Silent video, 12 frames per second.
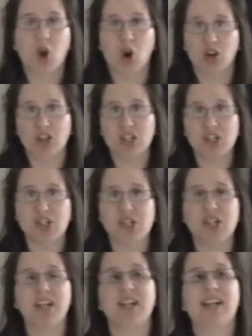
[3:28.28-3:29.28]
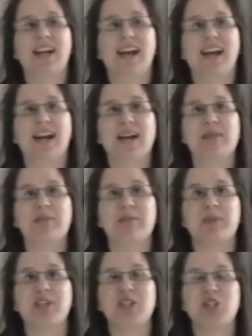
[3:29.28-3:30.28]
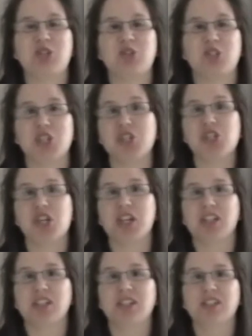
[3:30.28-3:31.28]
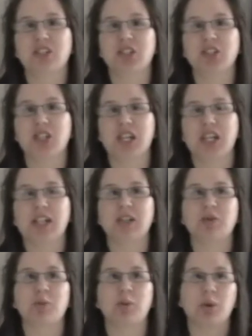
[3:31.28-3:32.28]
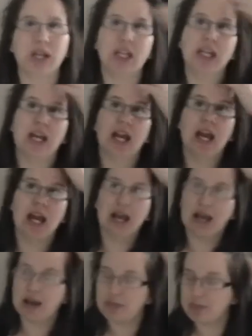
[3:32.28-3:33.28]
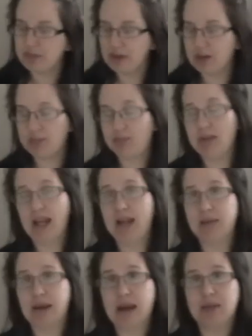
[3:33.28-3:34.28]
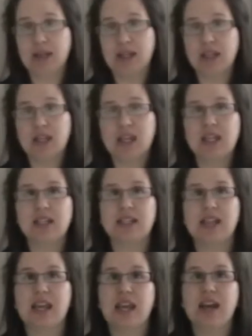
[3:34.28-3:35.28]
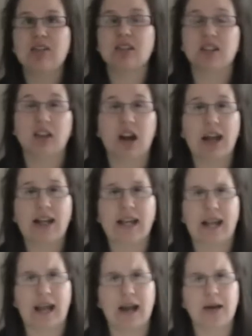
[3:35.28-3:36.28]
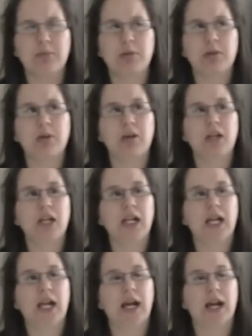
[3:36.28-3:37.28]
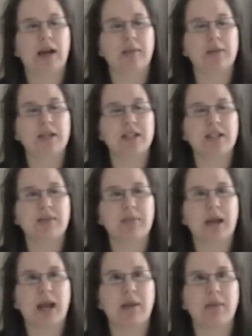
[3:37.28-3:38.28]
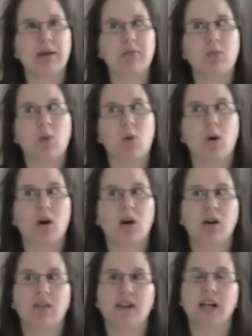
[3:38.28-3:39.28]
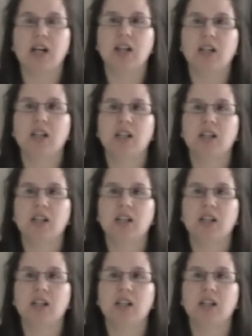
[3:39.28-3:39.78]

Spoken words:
orange, a ginger haired little boy, and a baby. His hair is lightening up. It's becoming more of a